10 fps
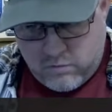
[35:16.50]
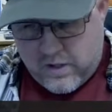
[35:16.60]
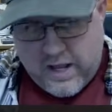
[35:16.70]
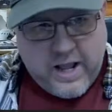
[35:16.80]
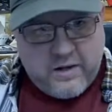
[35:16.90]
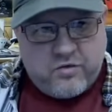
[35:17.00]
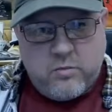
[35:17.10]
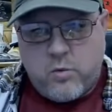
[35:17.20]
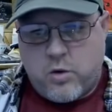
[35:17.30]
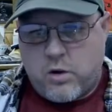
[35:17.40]
add
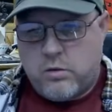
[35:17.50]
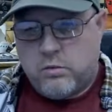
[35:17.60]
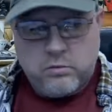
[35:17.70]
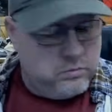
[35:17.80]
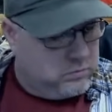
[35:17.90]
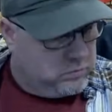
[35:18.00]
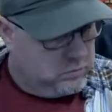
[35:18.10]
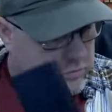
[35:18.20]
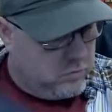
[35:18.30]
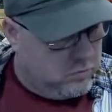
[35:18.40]
some more
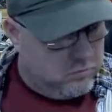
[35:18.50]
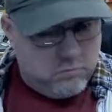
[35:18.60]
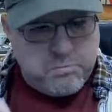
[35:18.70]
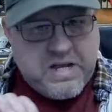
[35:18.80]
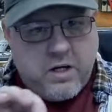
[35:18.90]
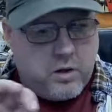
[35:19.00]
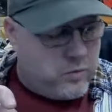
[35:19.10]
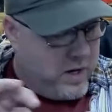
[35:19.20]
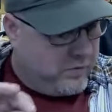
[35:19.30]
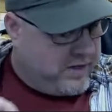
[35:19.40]
meat
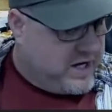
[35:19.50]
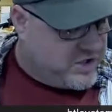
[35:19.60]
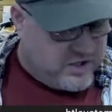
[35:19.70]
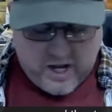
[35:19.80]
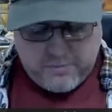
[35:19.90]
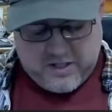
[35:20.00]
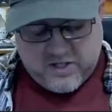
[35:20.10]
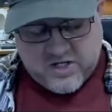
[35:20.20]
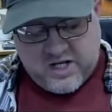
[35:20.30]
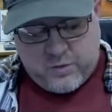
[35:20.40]
around the edge of that,
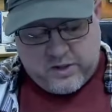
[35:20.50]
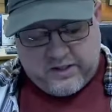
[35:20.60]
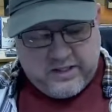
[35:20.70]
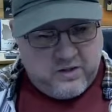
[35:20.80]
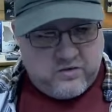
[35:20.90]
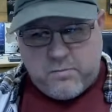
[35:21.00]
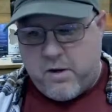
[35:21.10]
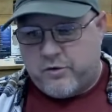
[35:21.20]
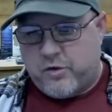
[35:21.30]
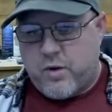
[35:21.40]
because I think what it did is it
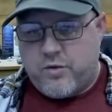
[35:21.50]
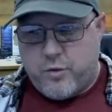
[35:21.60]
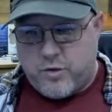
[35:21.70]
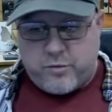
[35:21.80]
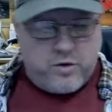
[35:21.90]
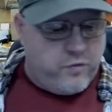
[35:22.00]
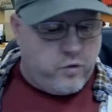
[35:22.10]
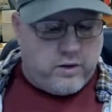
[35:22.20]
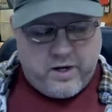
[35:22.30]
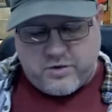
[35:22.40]
melted right through the 3 or
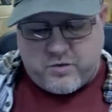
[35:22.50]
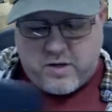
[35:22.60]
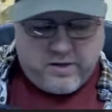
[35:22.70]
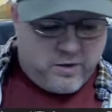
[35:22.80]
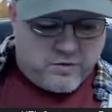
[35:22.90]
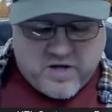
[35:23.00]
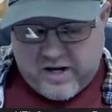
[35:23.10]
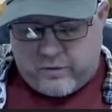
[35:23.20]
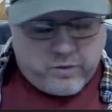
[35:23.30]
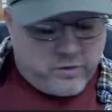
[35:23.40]
4 layers around the outside and went